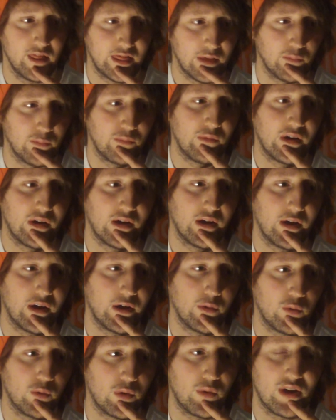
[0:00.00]
Then
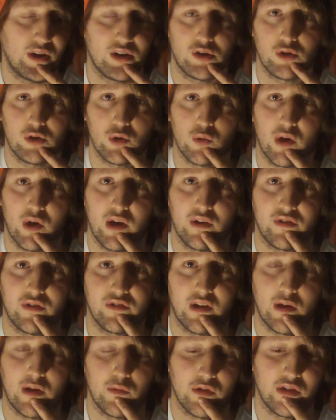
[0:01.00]
we went to
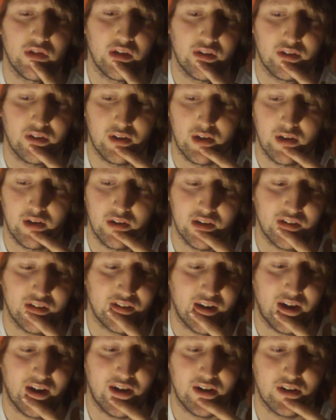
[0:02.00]
stay with these
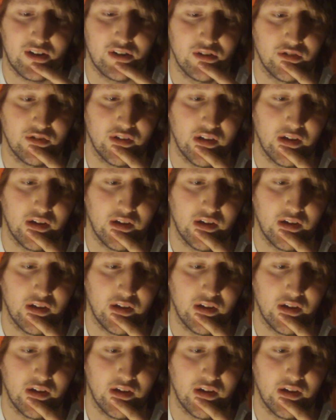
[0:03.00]
characters.